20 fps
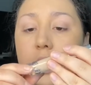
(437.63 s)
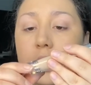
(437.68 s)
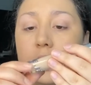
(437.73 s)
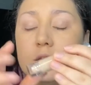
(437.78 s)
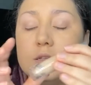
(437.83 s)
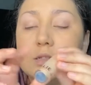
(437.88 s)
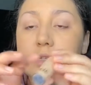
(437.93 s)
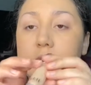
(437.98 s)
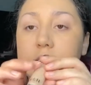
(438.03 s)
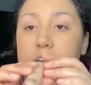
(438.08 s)

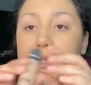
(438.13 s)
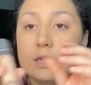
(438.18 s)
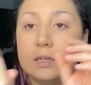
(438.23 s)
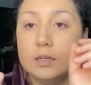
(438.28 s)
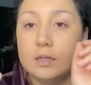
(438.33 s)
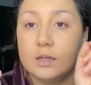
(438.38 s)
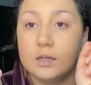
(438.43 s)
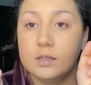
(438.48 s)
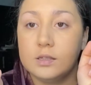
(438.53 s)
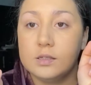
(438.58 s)
Skin
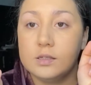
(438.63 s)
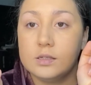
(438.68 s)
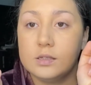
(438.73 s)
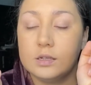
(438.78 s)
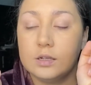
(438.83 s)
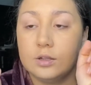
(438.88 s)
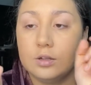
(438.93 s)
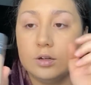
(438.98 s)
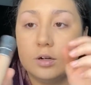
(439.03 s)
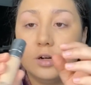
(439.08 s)

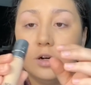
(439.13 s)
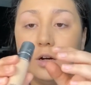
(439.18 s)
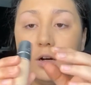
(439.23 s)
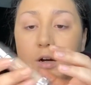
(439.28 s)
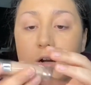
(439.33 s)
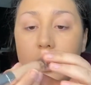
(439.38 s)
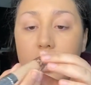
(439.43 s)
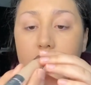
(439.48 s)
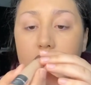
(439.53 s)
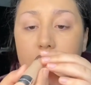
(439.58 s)
Concealer.
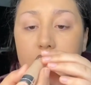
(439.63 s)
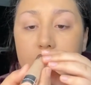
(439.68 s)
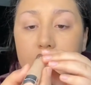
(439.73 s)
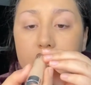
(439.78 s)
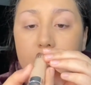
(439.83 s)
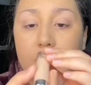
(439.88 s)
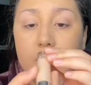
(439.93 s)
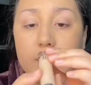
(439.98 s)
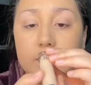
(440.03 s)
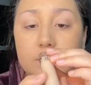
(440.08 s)

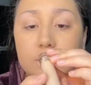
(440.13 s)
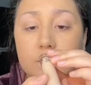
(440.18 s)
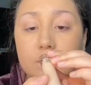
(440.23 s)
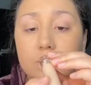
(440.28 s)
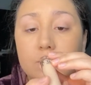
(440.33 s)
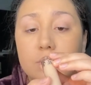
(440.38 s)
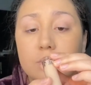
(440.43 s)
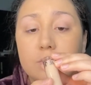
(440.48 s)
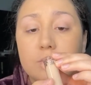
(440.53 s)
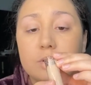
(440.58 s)
I don't
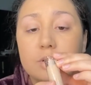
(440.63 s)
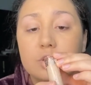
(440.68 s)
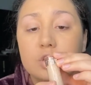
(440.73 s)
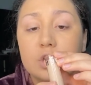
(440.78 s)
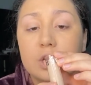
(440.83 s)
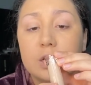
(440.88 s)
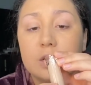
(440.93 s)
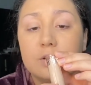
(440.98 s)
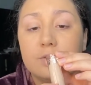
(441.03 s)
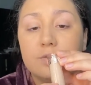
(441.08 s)
know the
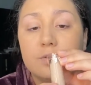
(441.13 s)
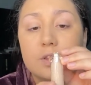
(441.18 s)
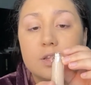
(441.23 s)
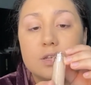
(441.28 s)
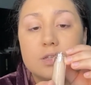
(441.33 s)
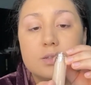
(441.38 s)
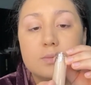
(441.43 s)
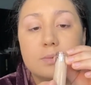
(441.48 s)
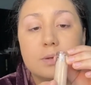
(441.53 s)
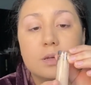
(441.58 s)
shade of
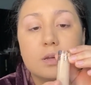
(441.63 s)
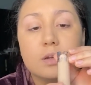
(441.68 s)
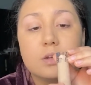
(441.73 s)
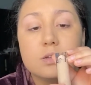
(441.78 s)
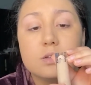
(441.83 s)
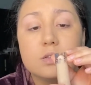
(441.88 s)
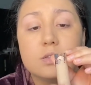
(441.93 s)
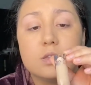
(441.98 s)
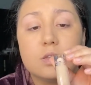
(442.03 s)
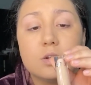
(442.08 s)
this
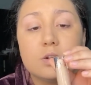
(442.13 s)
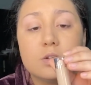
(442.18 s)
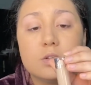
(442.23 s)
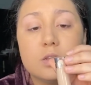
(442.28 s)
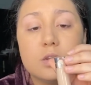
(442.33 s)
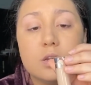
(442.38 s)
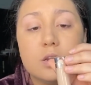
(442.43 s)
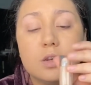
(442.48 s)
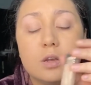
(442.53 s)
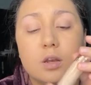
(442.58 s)
because there's
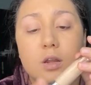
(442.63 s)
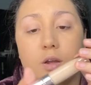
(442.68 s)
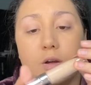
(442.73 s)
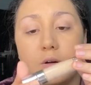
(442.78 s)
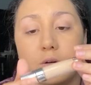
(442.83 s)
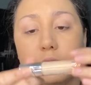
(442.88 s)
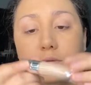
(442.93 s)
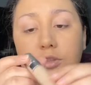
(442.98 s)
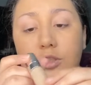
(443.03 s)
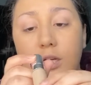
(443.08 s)

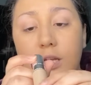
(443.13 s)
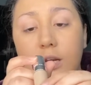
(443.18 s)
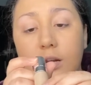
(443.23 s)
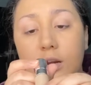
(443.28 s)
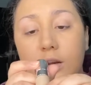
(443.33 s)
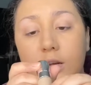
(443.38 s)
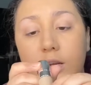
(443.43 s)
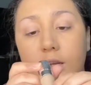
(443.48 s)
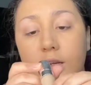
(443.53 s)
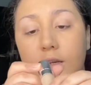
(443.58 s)
no shade
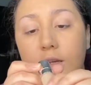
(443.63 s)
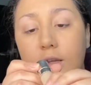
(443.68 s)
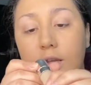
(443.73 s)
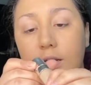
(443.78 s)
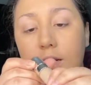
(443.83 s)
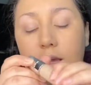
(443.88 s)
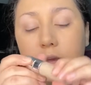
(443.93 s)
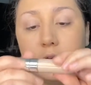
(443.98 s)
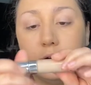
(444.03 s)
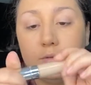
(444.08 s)
on it, and
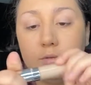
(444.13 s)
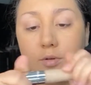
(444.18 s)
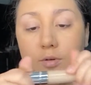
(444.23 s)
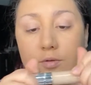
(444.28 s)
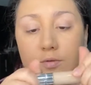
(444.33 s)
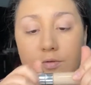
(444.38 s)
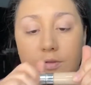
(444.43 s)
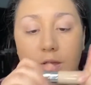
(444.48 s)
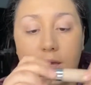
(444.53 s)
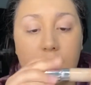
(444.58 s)
I don't know
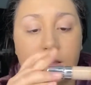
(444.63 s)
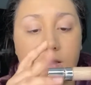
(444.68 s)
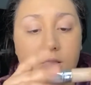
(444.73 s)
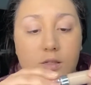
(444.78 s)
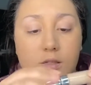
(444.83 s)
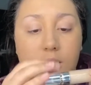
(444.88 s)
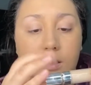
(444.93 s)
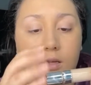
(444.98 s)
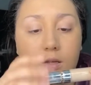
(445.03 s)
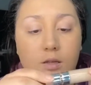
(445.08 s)
if
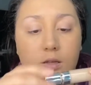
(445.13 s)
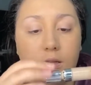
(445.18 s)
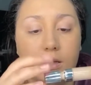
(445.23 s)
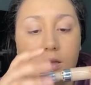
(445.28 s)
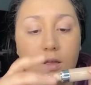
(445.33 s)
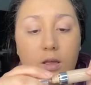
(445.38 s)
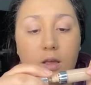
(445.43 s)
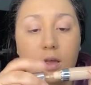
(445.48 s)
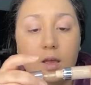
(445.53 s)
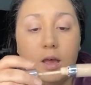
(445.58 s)
that's,
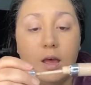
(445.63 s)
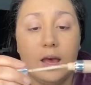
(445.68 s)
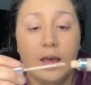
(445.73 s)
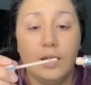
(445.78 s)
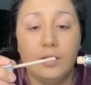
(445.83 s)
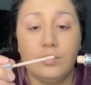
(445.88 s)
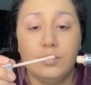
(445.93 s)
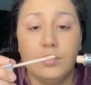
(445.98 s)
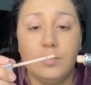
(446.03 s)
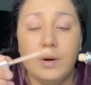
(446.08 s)
I
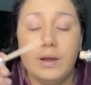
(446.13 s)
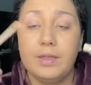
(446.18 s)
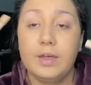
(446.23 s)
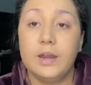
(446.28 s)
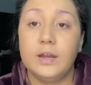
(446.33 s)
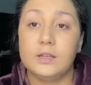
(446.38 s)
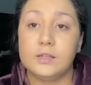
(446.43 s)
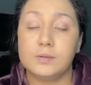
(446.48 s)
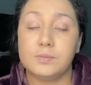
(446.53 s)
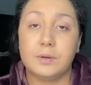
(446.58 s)
don't know why that
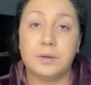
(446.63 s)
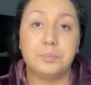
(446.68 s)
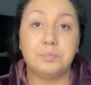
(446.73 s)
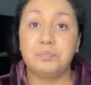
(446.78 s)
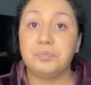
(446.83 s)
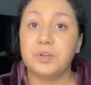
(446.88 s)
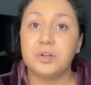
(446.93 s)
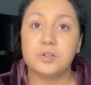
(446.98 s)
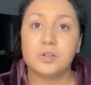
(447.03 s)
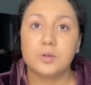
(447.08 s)
is, but
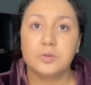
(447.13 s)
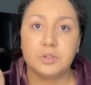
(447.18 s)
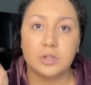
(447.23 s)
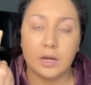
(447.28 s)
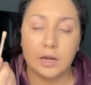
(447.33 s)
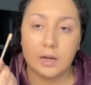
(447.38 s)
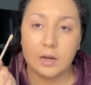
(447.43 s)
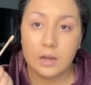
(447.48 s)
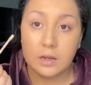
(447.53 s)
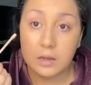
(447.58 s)
there's no
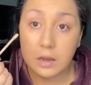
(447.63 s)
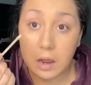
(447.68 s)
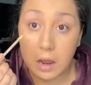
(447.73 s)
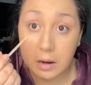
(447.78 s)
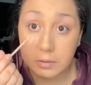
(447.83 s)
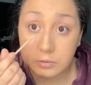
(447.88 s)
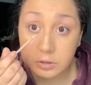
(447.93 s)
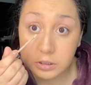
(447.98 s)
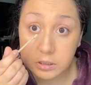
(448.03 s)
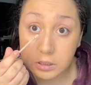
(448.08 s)
shade.
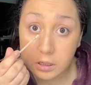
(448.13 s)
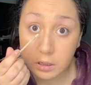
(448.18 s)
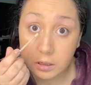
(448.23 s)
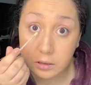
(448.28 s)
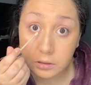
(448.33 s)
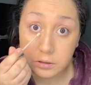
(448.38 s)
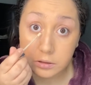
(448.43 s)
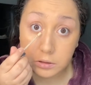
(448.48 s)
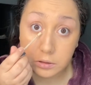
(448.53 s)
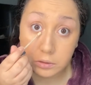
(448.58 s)
I'm just gonna
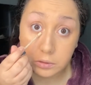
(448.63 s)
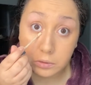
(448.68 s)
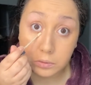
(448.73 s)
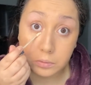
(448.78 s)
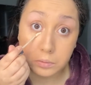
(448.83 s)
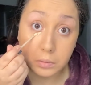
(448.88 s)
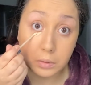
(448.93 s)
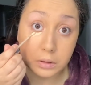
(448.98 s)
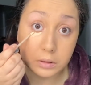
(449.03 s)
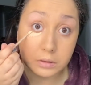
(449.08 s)
do
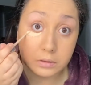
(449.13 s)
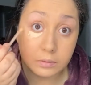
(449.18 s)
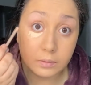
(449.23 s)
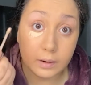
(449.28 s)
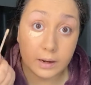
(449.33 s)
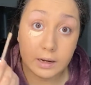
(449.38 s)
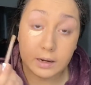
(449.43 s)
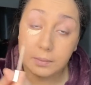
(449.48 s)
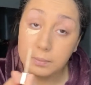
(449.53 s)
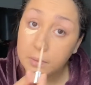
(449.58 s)
one
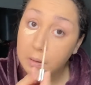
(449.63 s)
swipe.